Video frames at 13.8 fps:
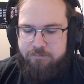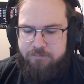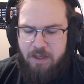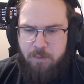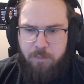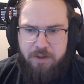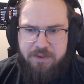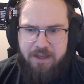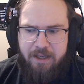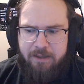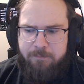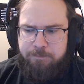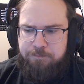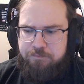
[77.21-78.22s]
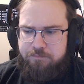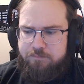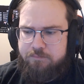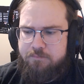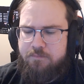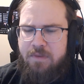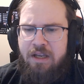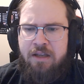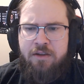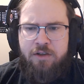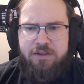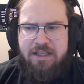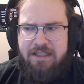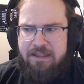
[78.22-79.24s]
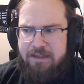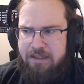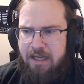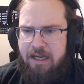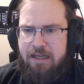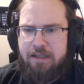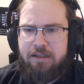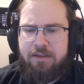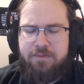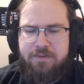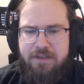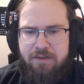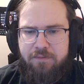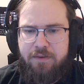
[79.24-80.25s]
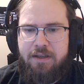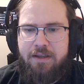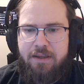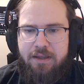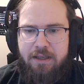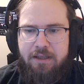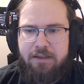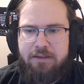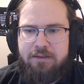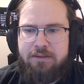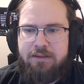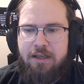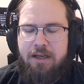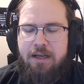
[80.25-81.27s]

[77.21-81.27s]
And with that, there's a lot of different things